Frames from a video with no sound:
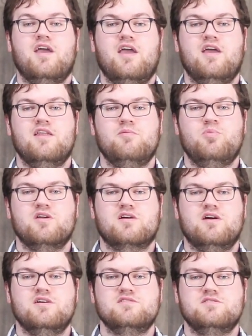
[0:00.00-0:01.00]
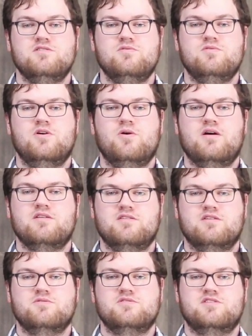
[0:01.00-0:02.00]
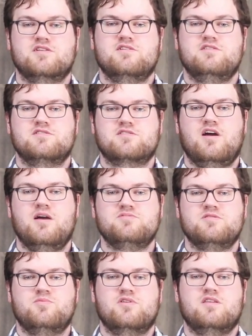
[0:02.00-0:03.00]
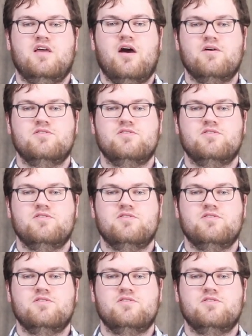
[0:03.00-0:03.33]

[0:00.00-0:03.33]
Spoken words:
And because you know how to linguistically describe something now,